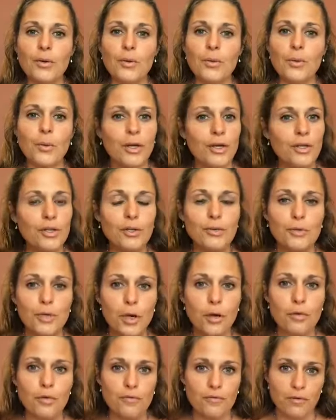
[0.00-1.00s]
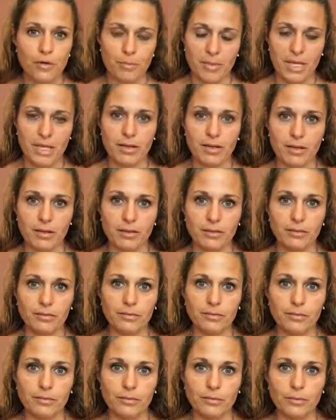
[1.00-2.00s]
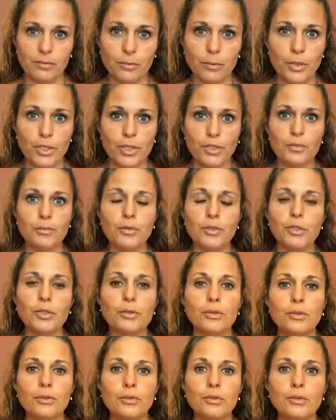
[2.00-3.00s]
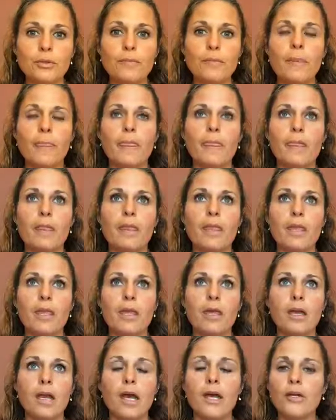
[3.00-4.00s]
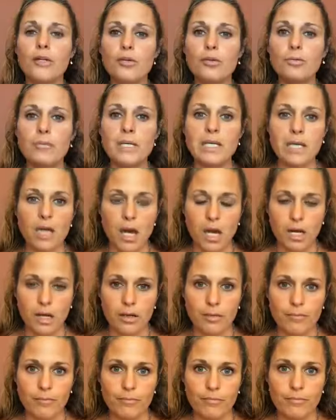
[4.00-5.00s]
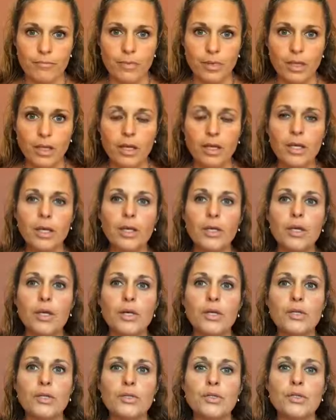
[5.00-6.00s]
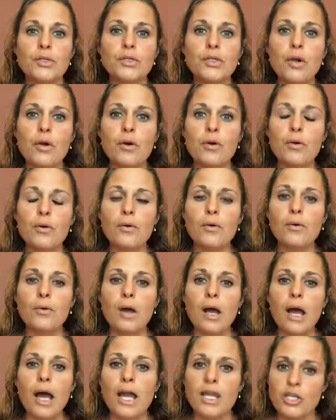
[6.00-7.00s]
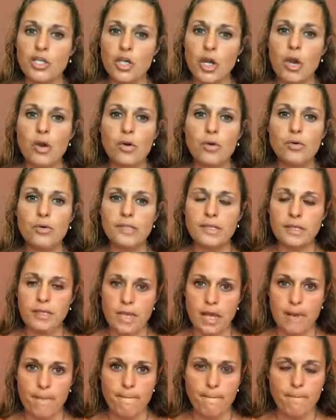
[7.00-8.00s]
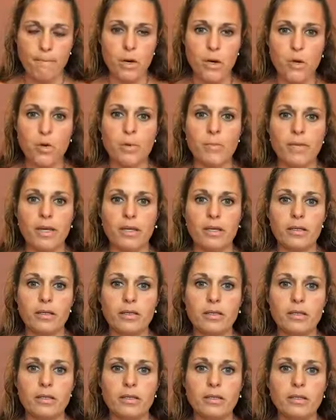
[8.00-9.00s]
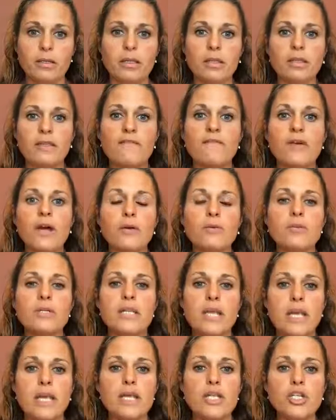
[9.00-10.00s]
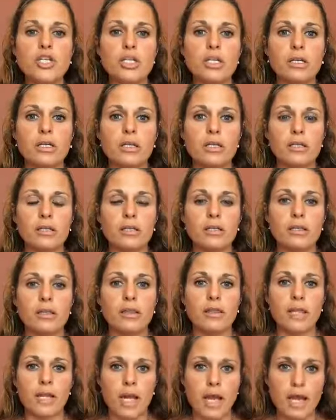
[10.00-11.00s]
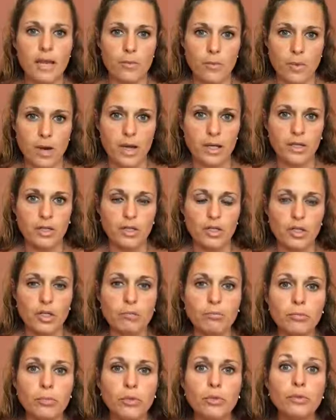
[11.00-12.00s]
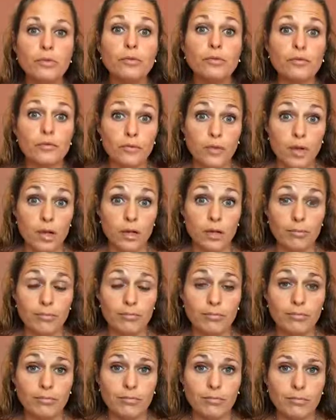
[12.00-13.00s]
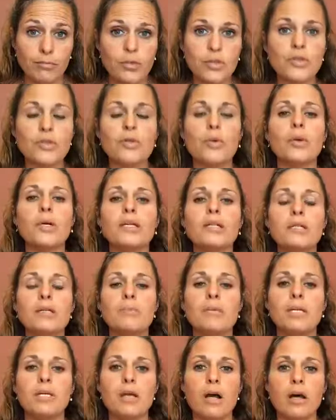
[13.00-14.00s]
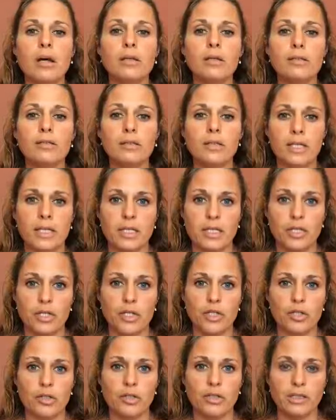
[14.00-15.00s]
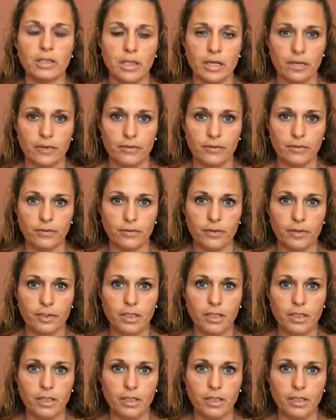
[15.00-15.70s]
where do you go from here? What do you do? How do you become? So I chose in that moment that the foundation that I wanted to move from was going to be unconditional love.